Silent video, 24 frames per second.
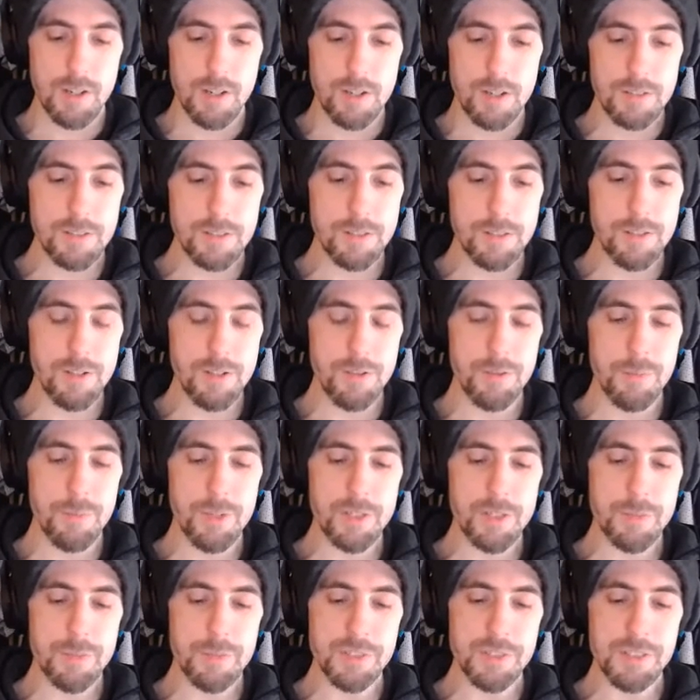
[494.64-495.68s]
And the other
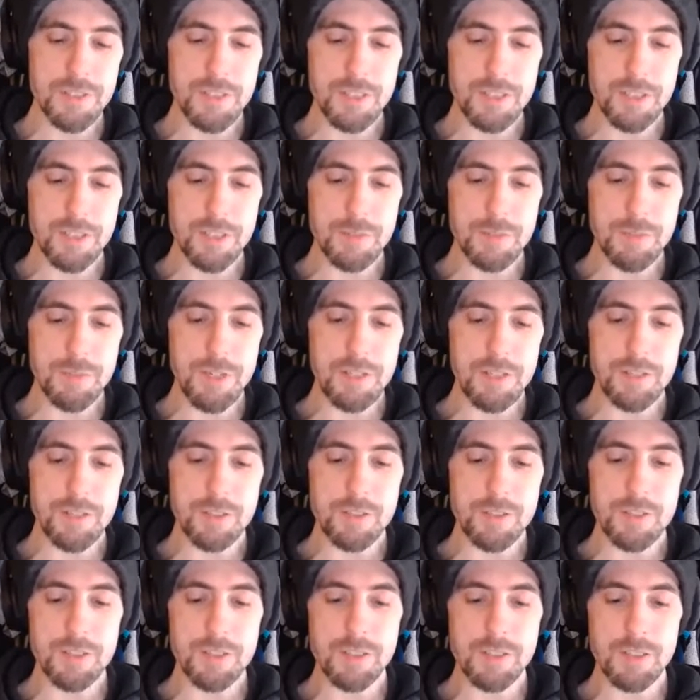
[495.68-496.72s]
major mistake she made is
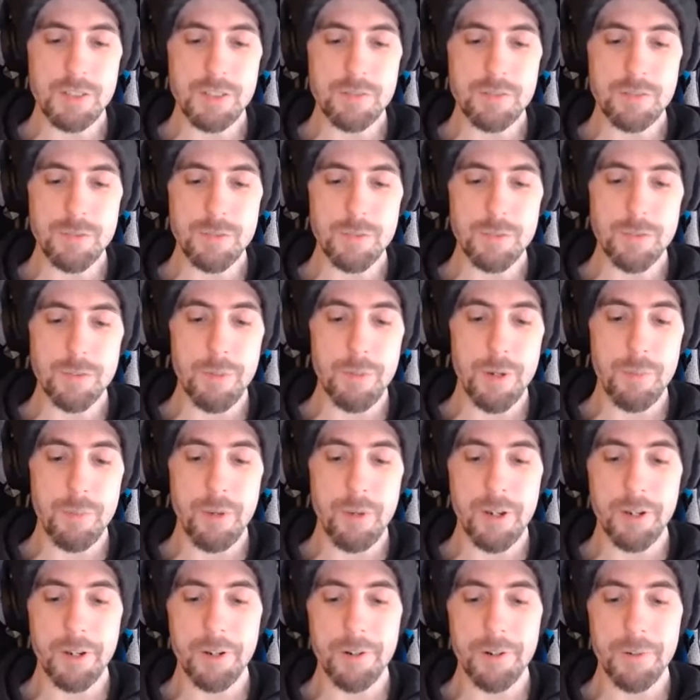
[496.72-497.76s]
she influenced Bob
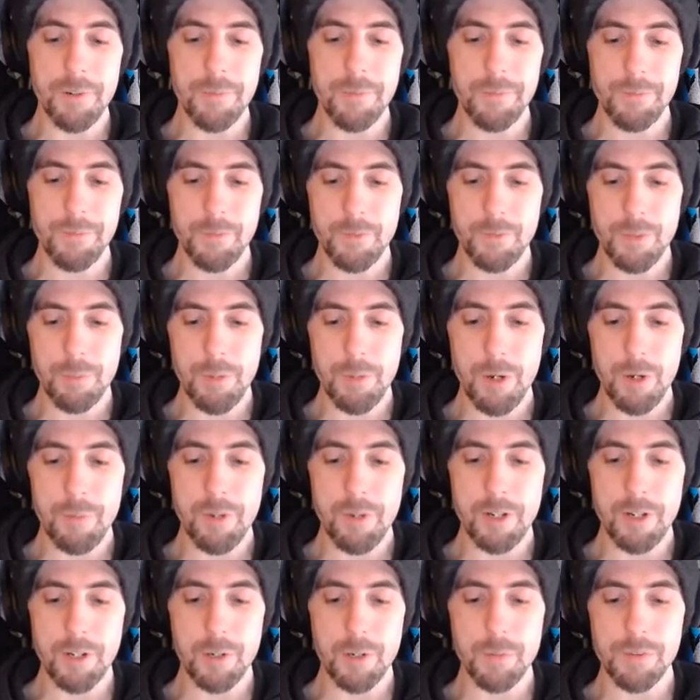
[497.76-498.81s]
Iger. When Bob
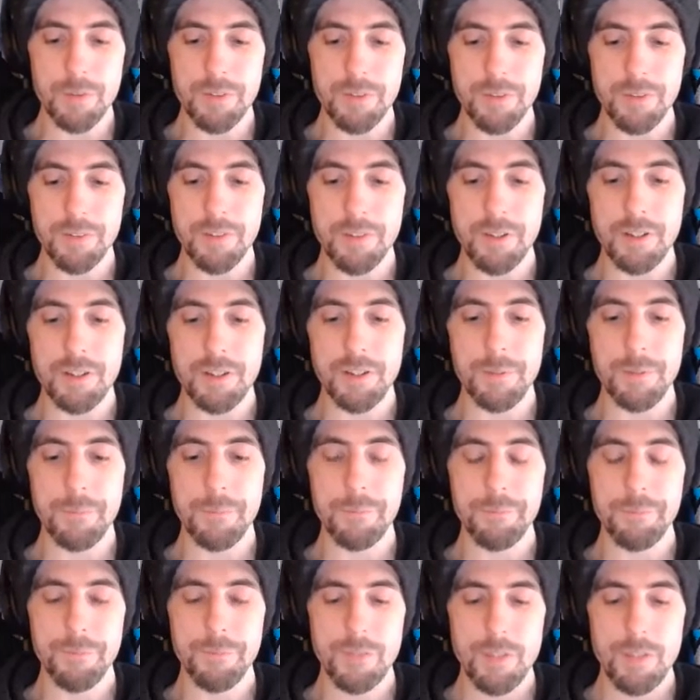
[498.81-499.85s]
Iger was designing
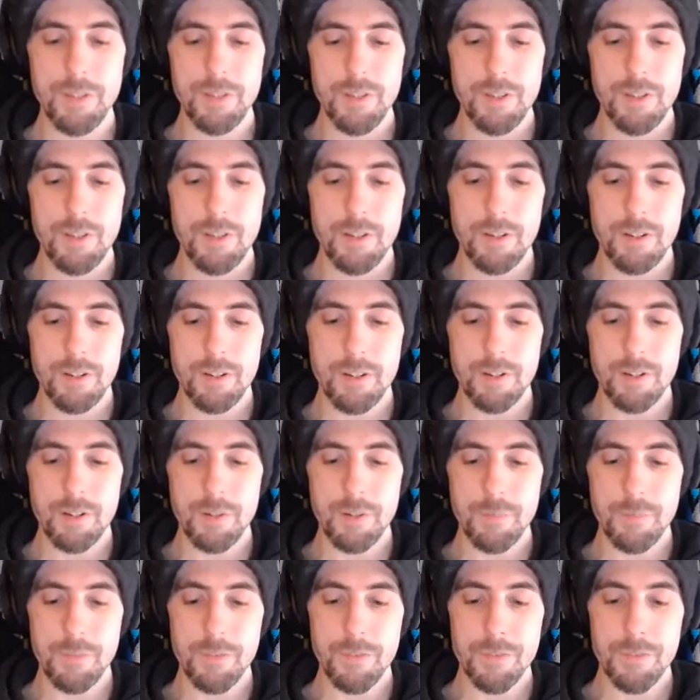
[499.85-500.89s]

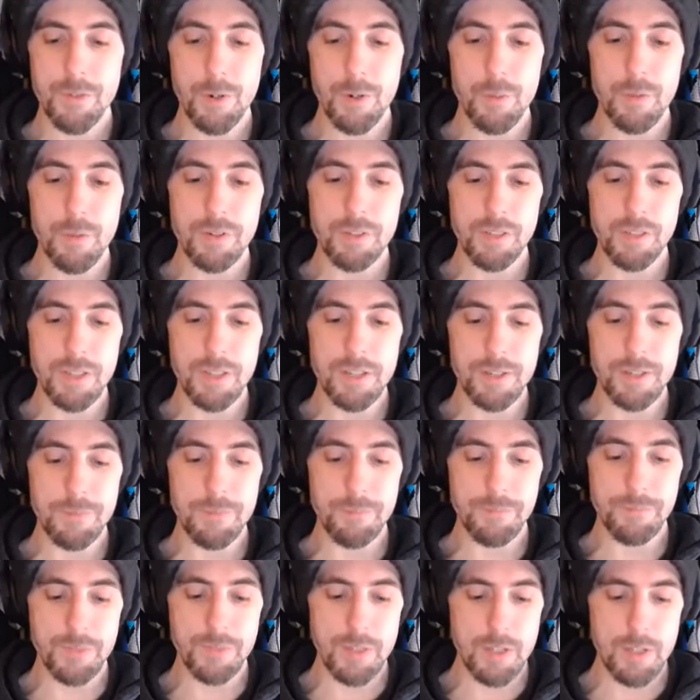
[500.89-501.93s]
Star Wars
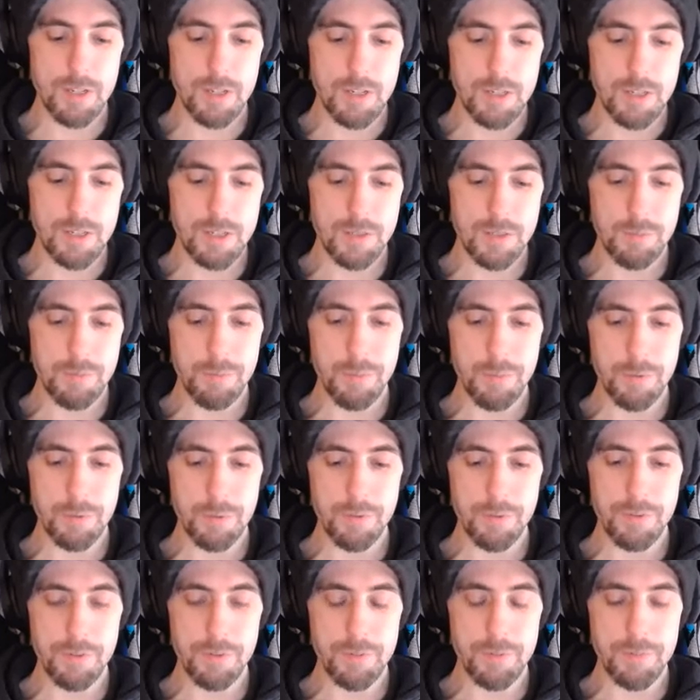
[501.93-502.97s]
Land, she
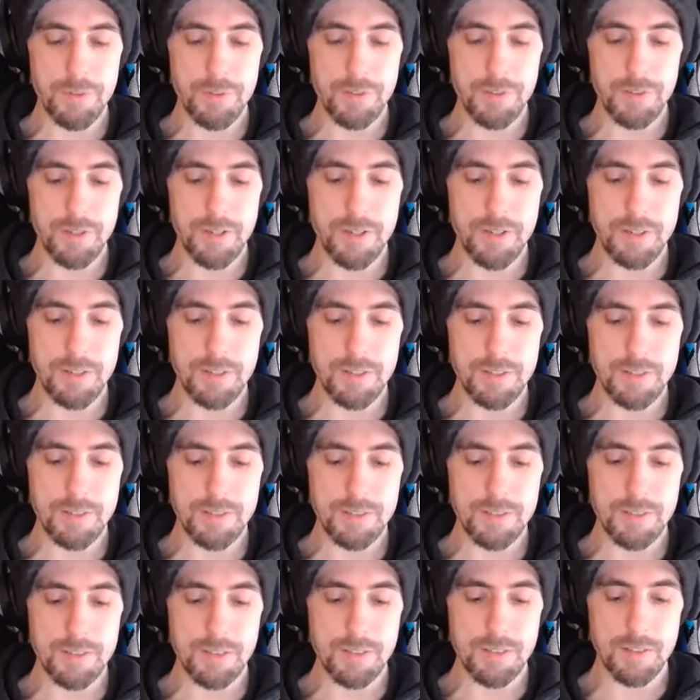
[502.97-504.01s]
pulls him aside and
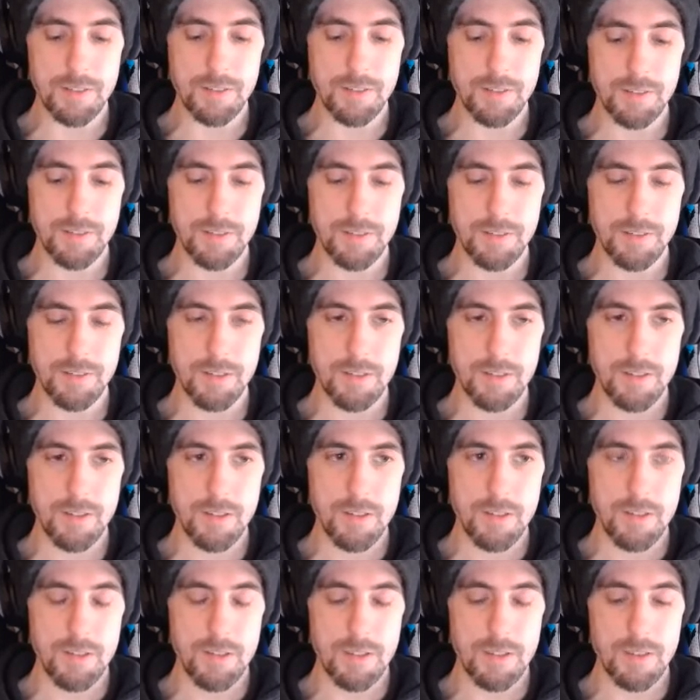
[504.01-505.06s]
says
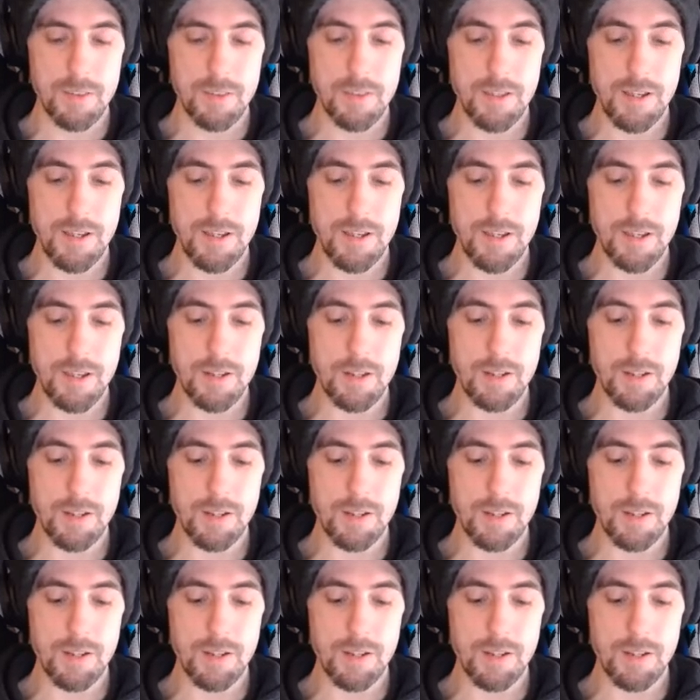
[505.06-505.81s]
that